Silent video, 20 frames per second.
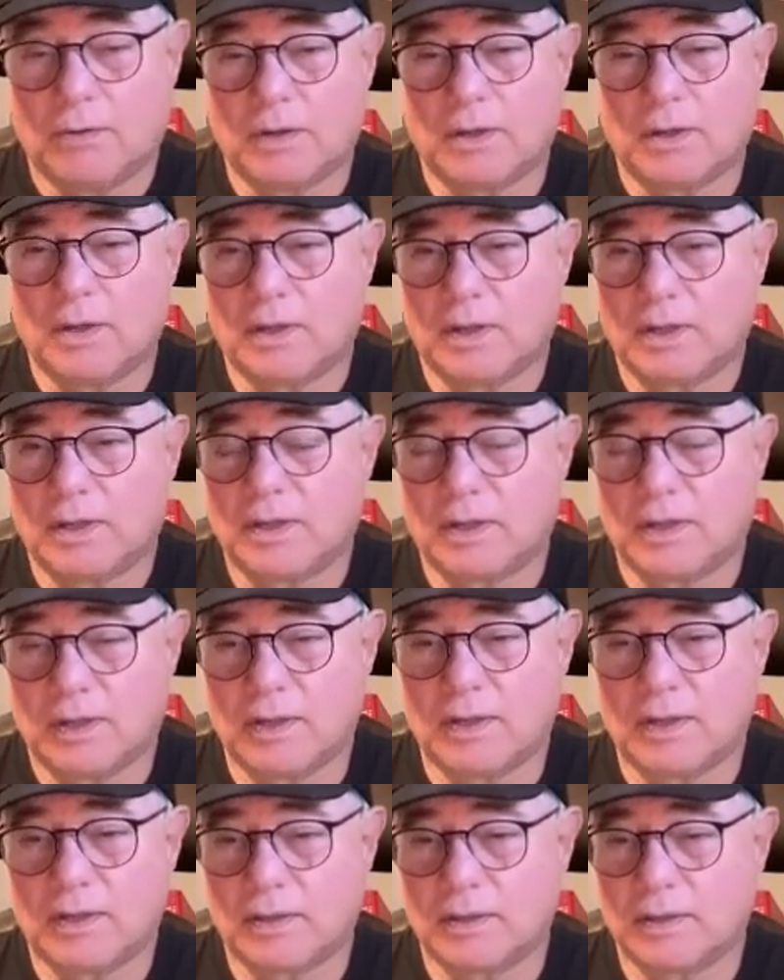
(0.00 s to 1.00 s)

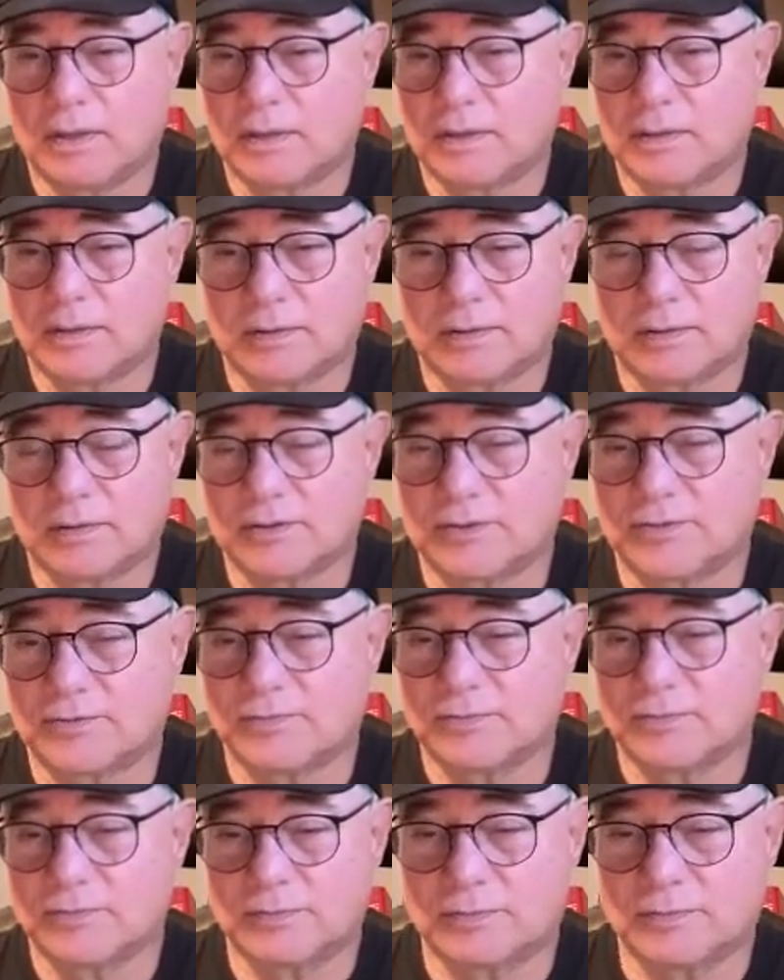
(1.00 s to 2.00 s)

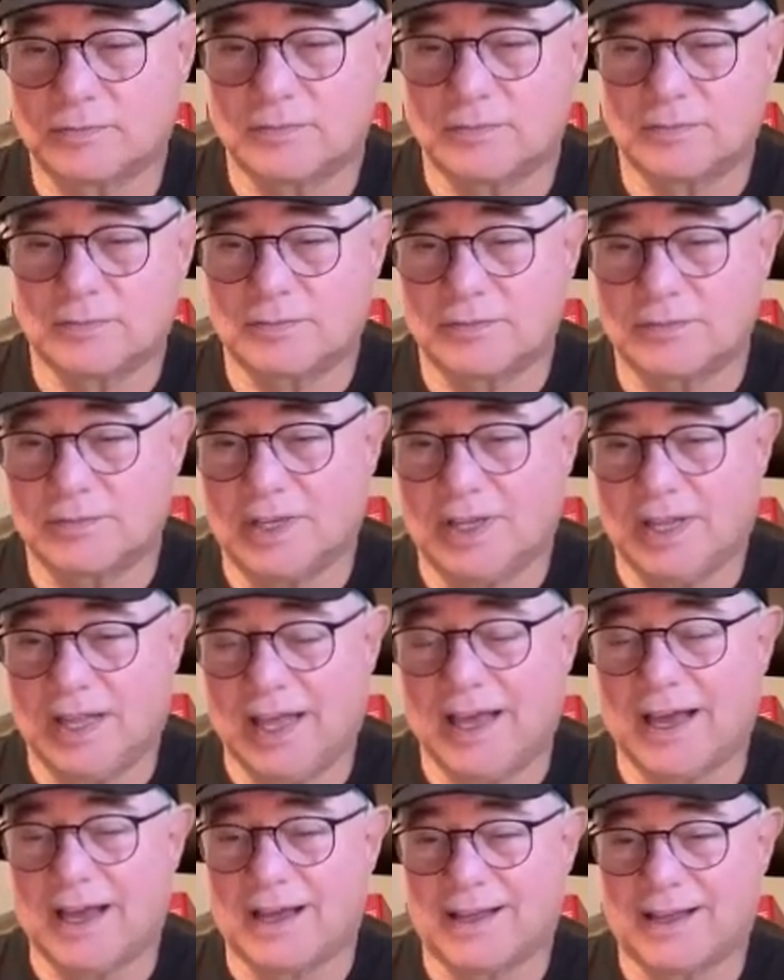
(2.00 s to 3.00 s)

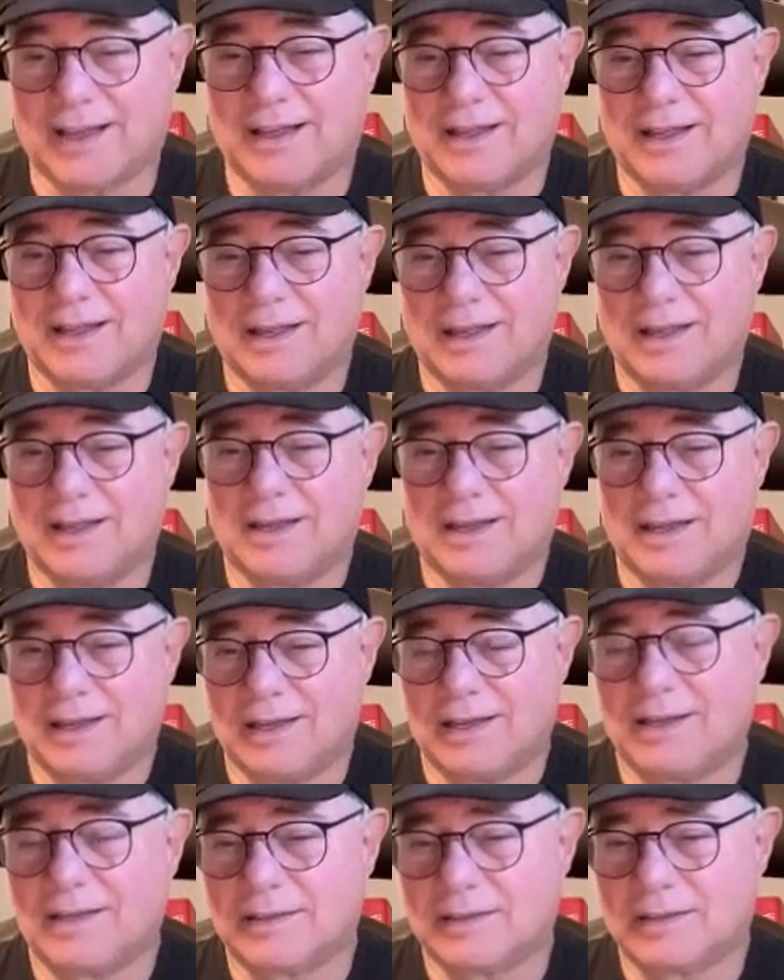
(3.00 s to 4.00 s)

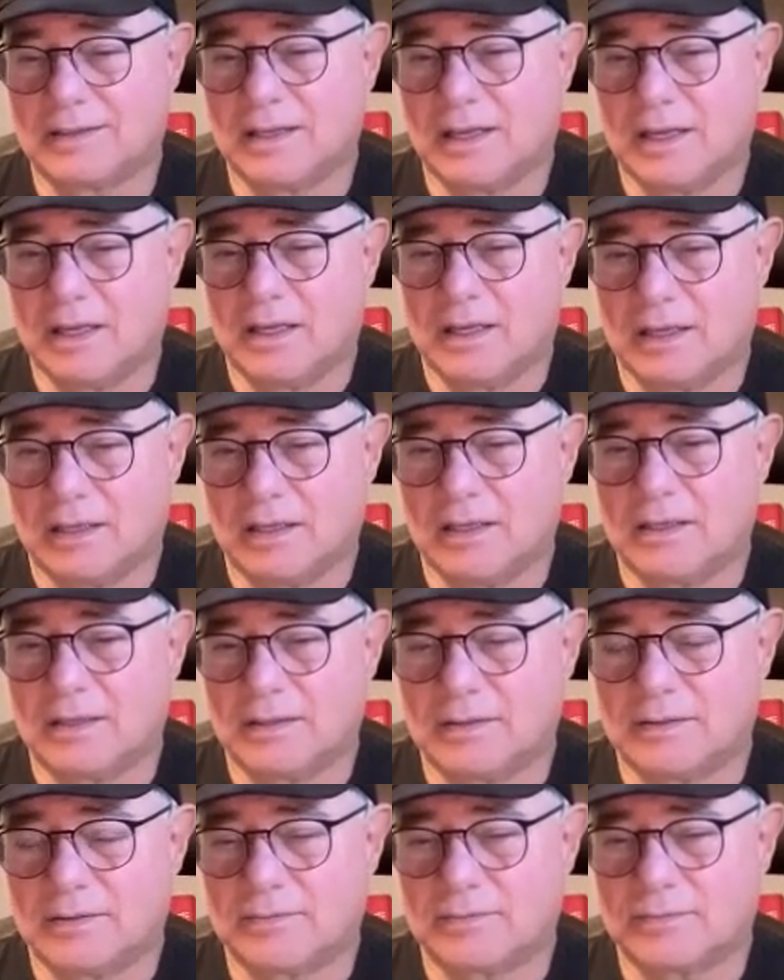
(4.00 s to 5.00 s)

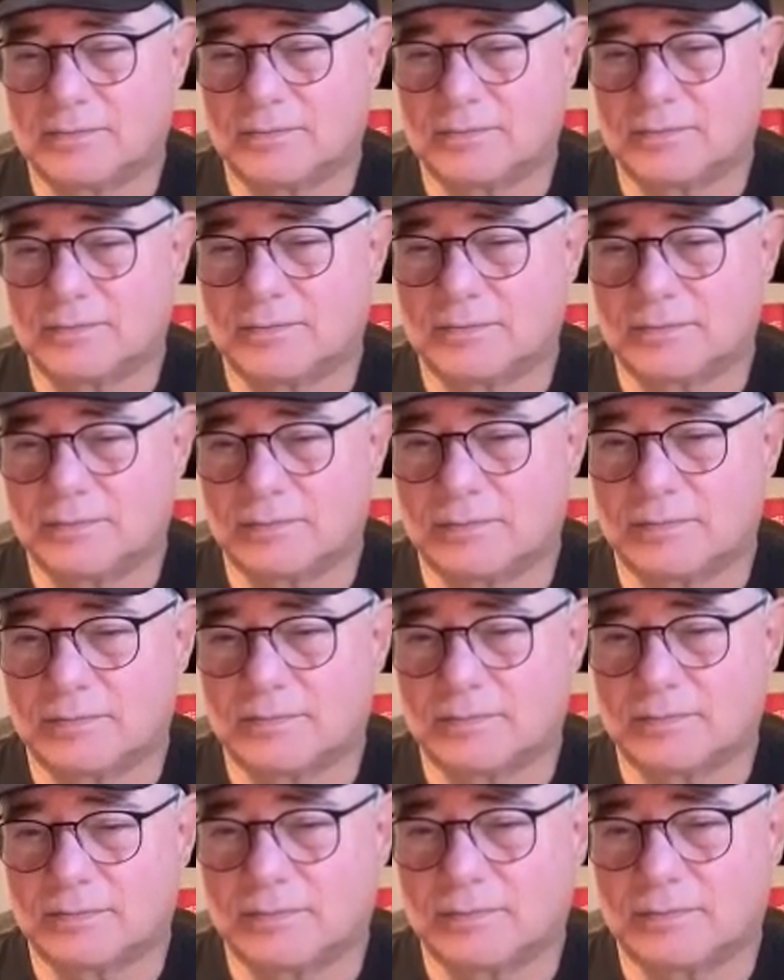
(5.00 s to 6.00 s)

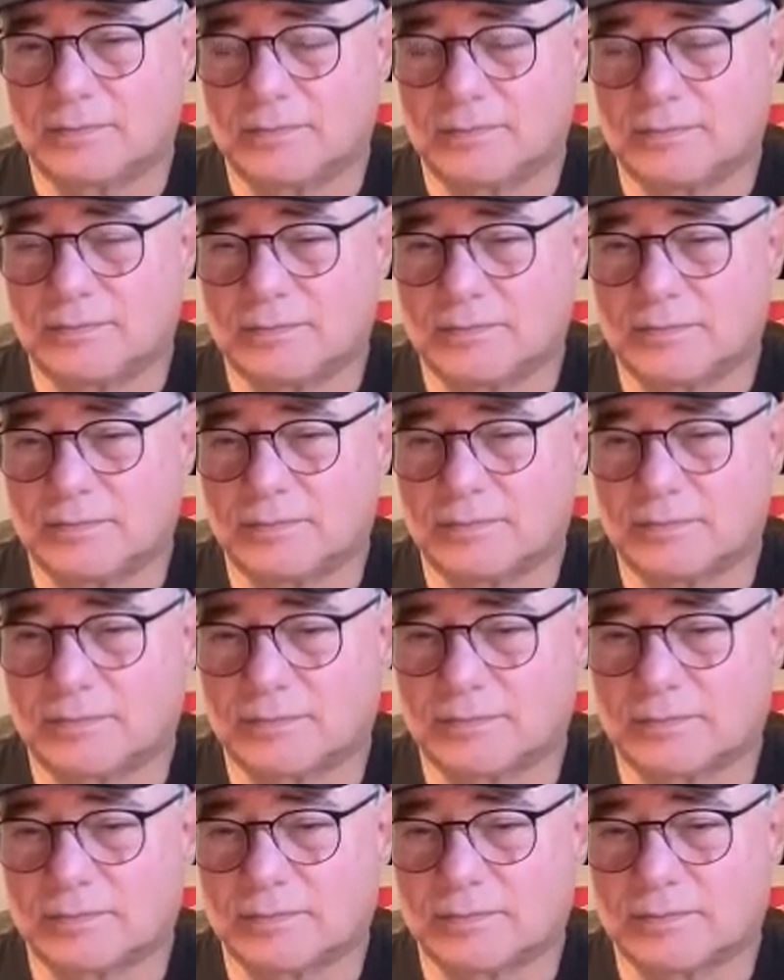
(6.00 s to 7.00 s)
(not speaking)